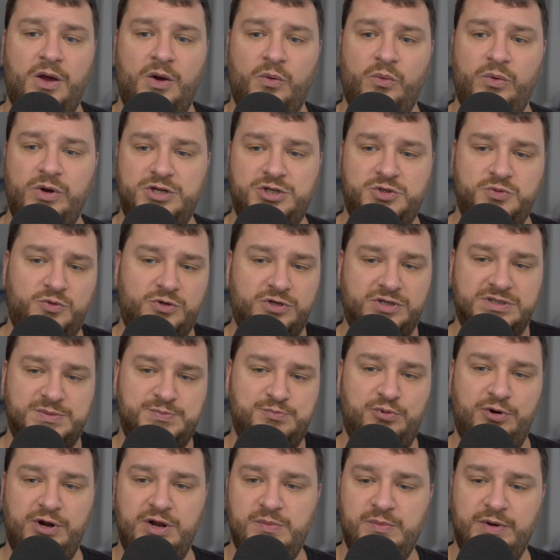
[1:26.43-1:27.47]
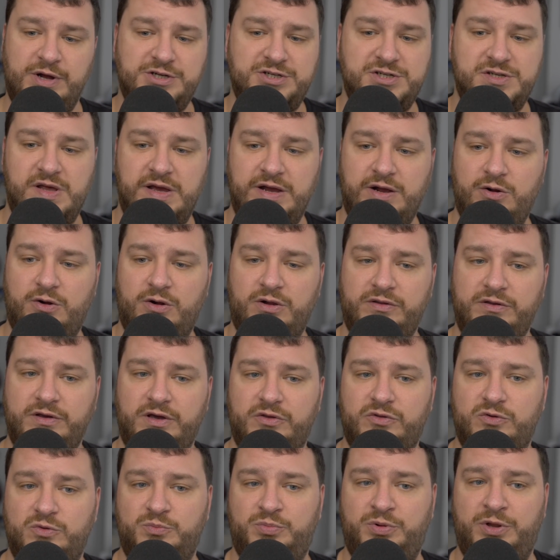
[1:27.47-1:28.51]
which works pretty much like all the
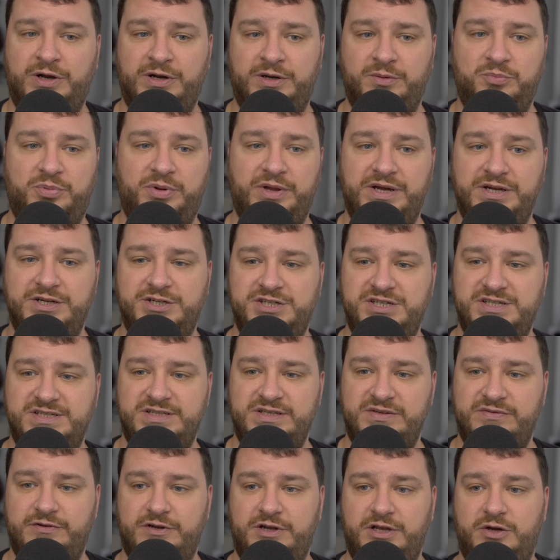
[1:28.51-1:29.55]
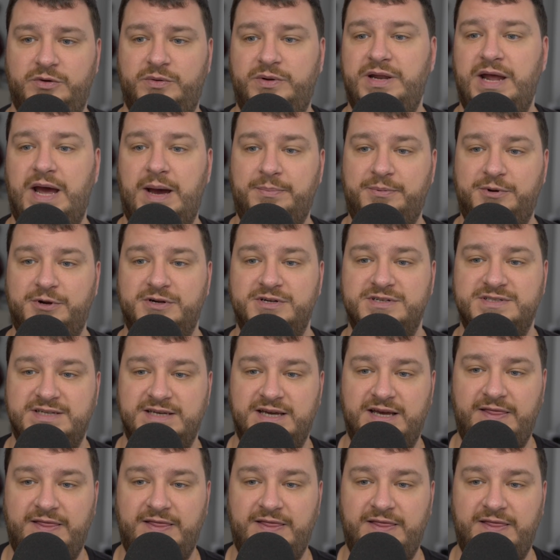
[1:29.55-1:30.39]
other plug-and-play GC video adapters,